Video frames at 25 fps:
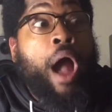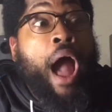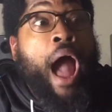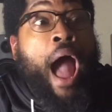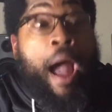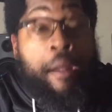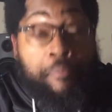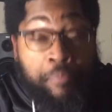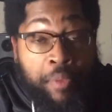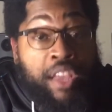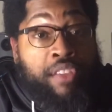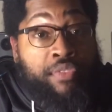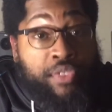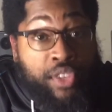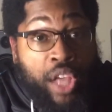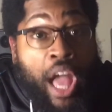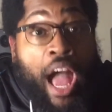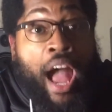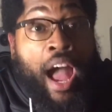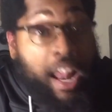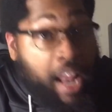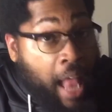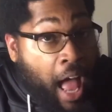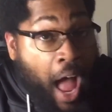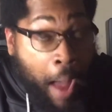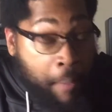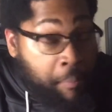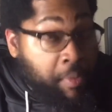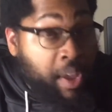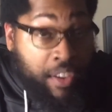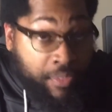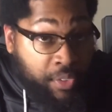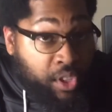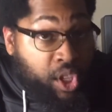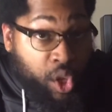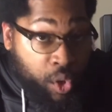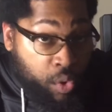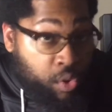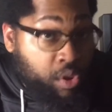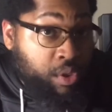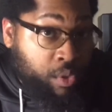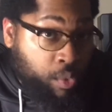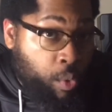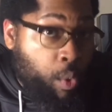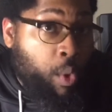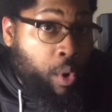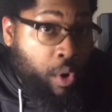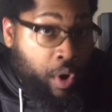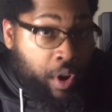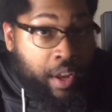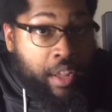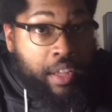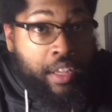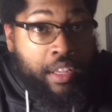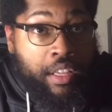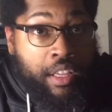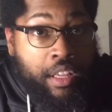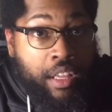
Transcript: I'm giving you an award.